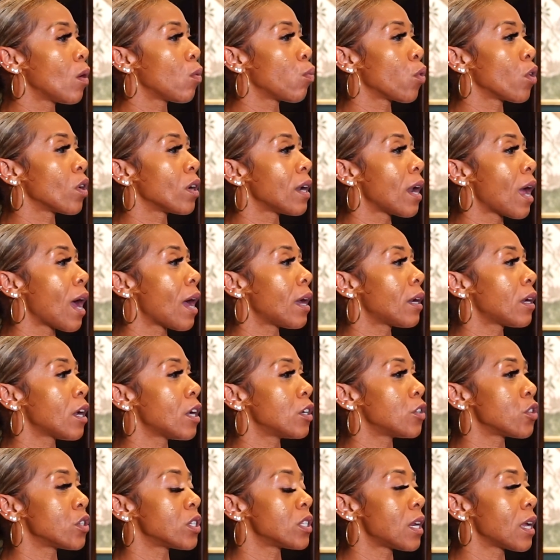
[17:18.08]
And we're not
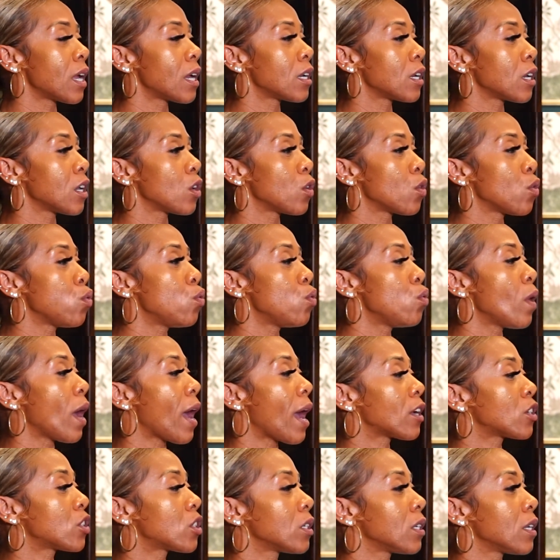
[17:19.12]
understanding
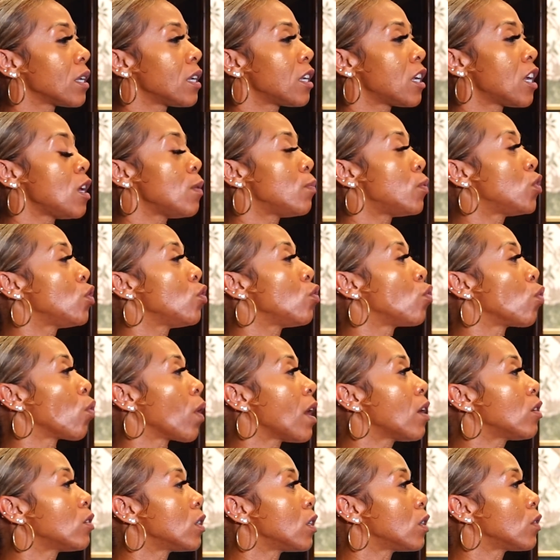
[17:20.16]
who actually keeps you
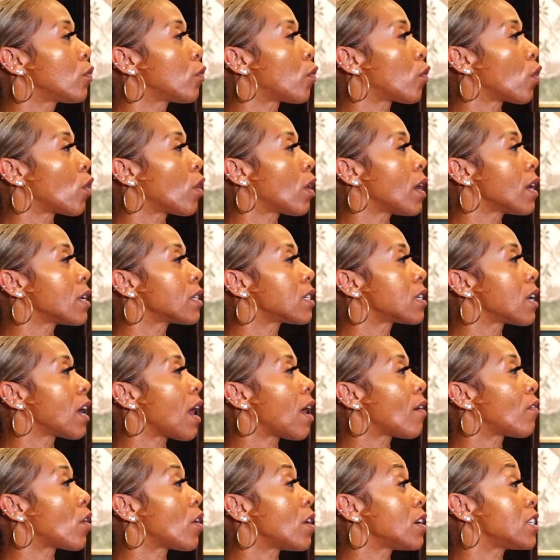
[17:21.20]
grounded for us
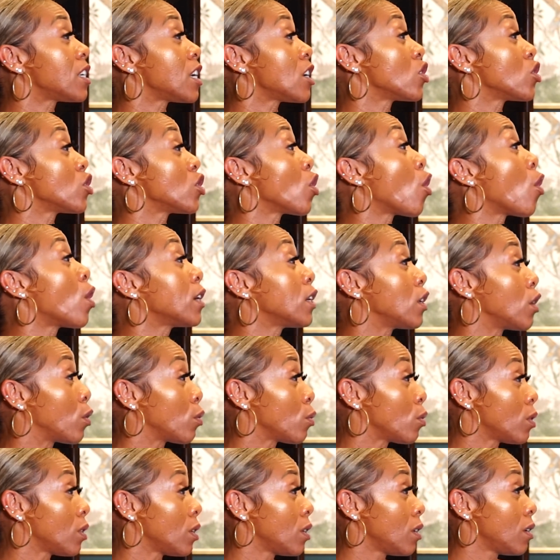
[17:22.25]
to have our attention on
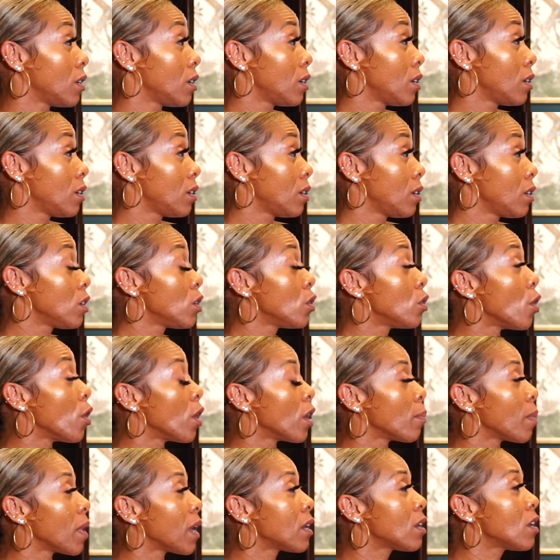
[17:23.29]
you. You
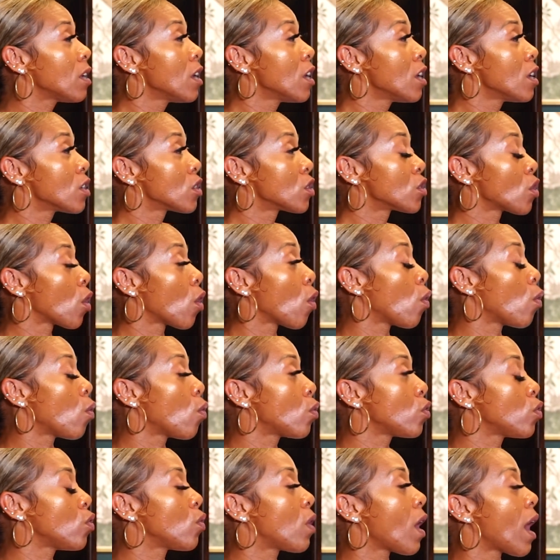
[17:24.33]
know what I mean?
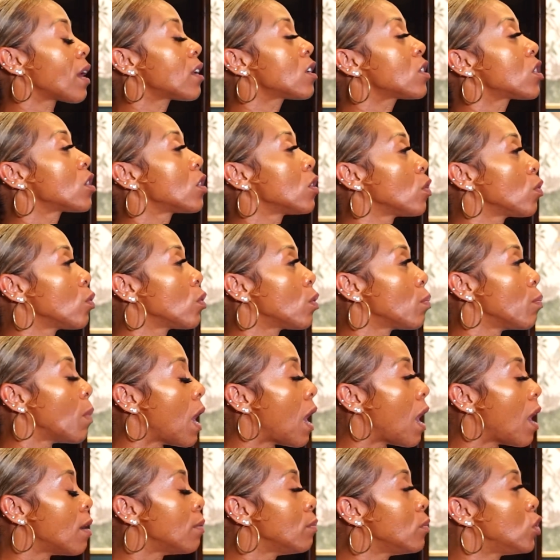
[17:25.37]
So you got to salute
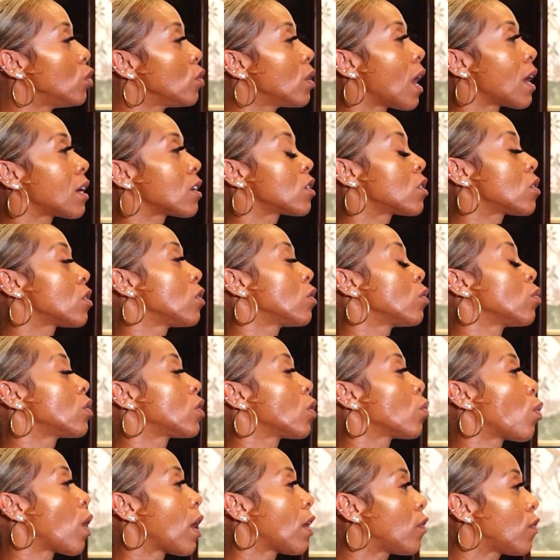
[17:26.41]
moms. You got to
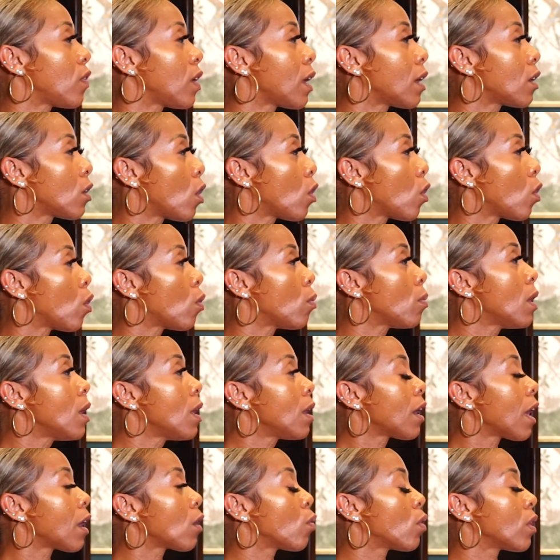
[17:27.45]
salute the wifey at home,
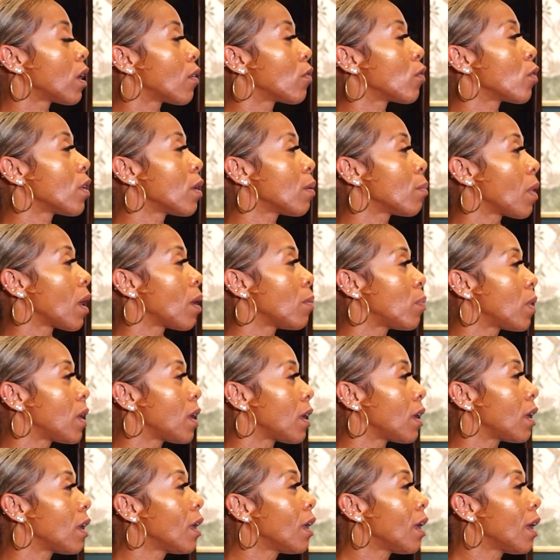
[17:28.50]
like whatever it may
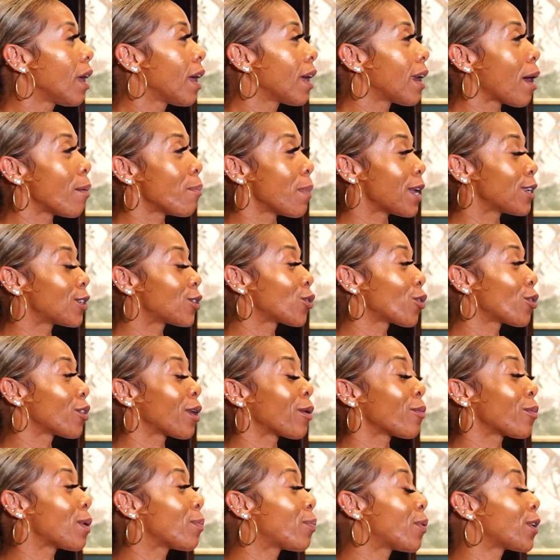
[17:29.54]
be. And I made
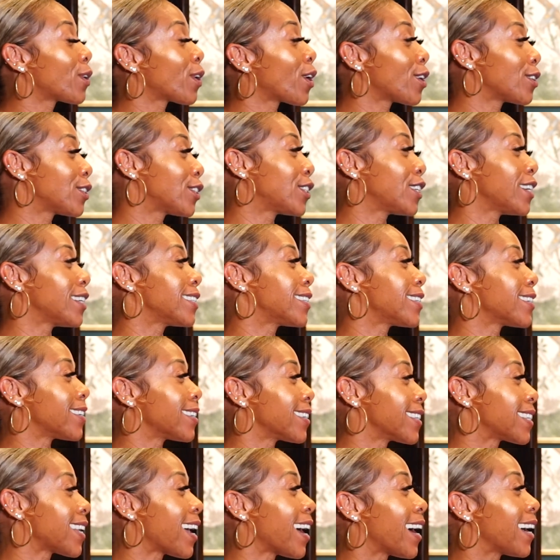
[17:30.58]
sure that we put her shit
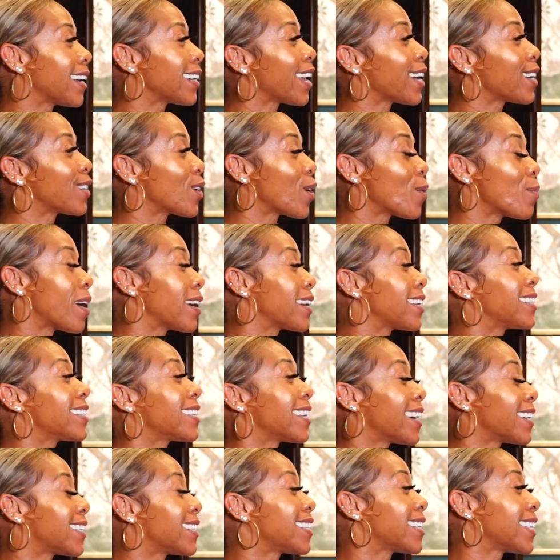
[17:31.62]
to the side, like nobody
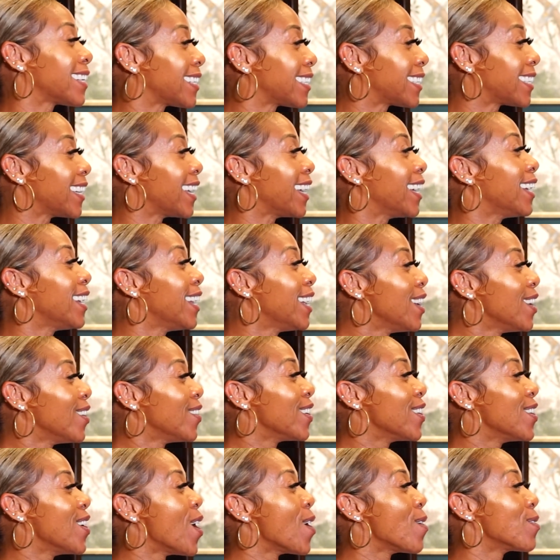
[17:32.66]
touched this shit. You know
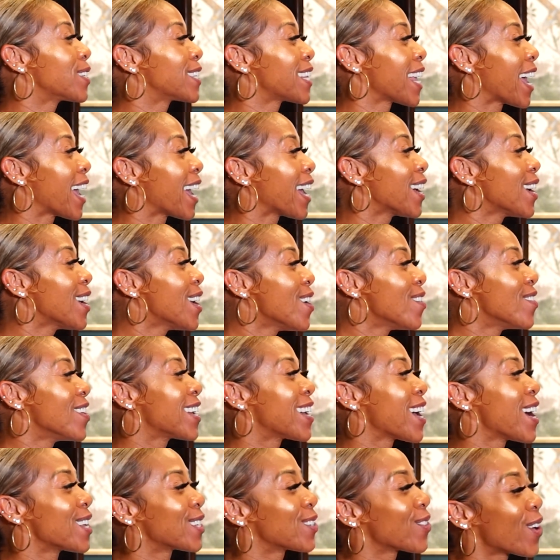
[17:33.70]
what I'm
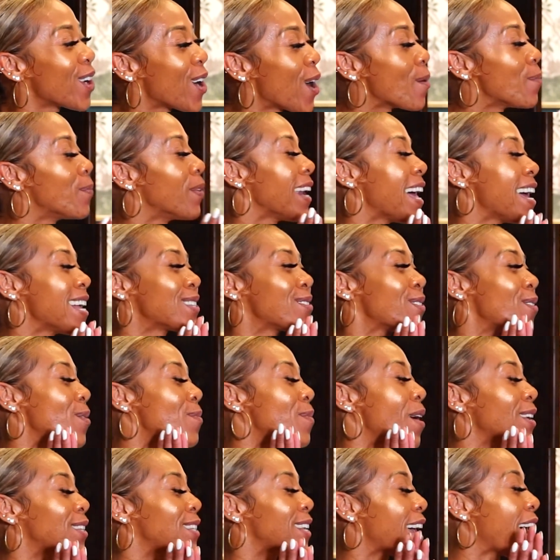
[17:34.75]
saying? Because we are blessed.
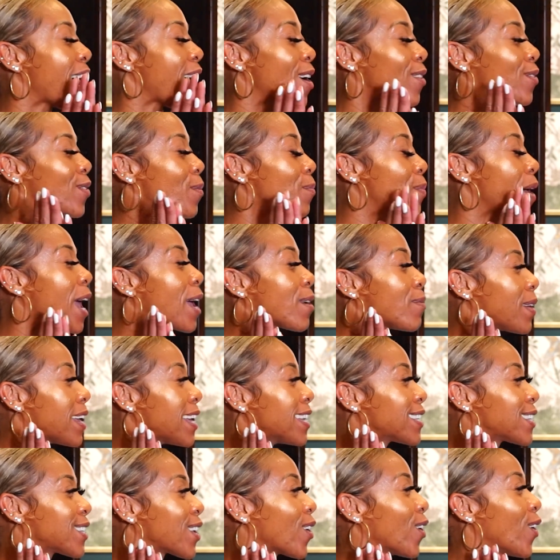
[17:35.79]
We're about to have a
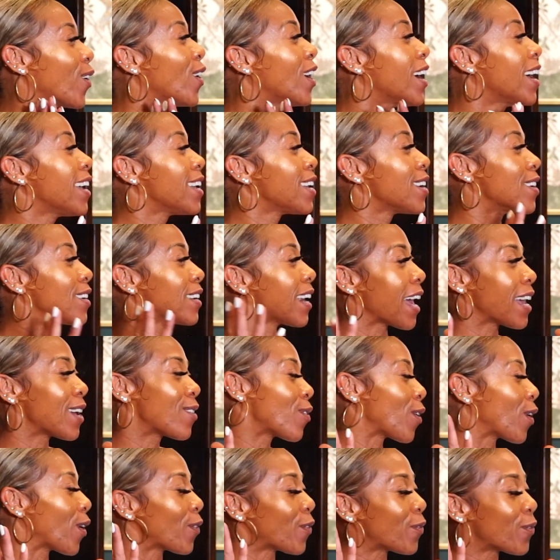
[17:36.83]
baby. So
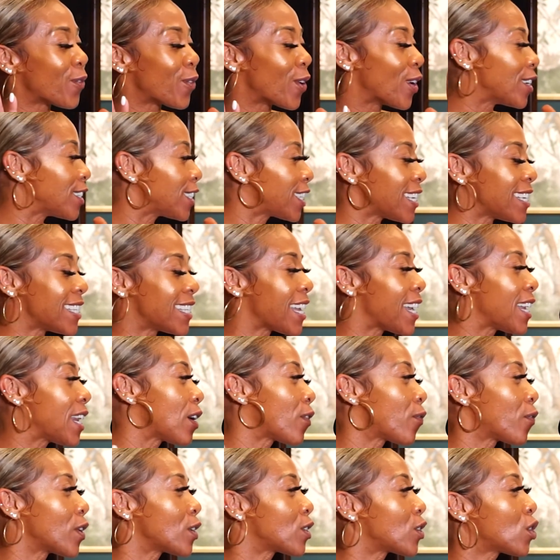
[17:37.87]
she's
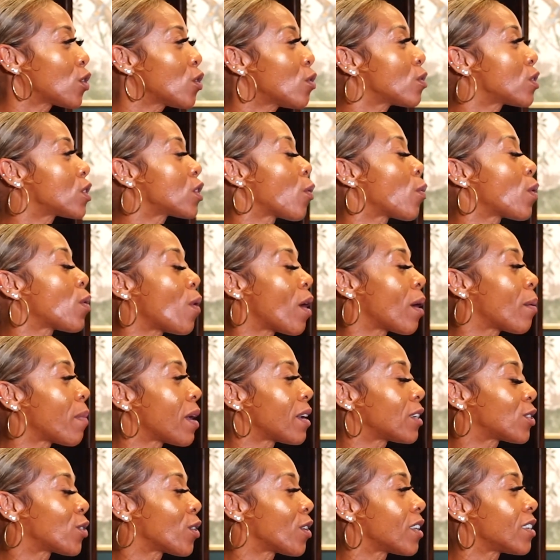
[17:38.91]
eating for two. So we want
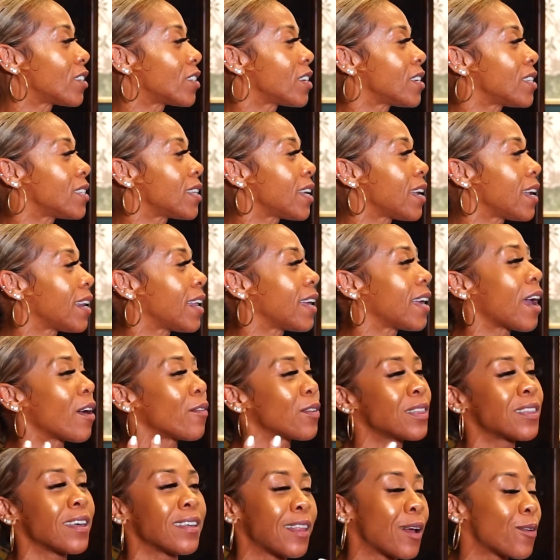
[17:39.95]
to make sure that she's eating
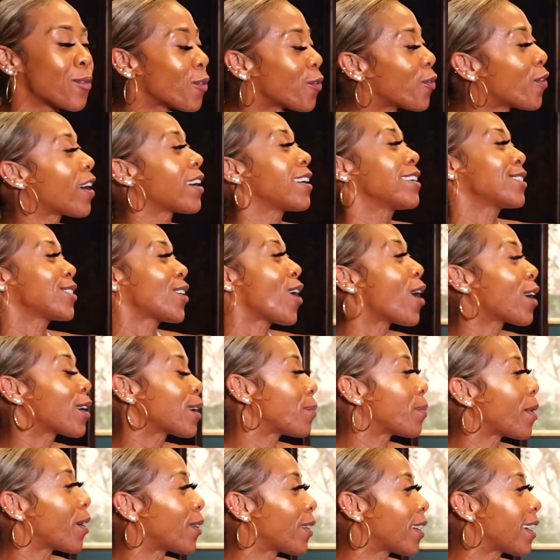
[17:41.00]
everything that we're fucking
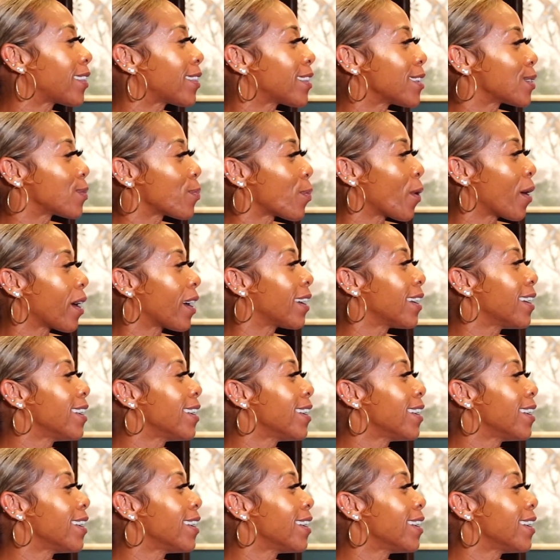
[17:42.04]
talking about at this point.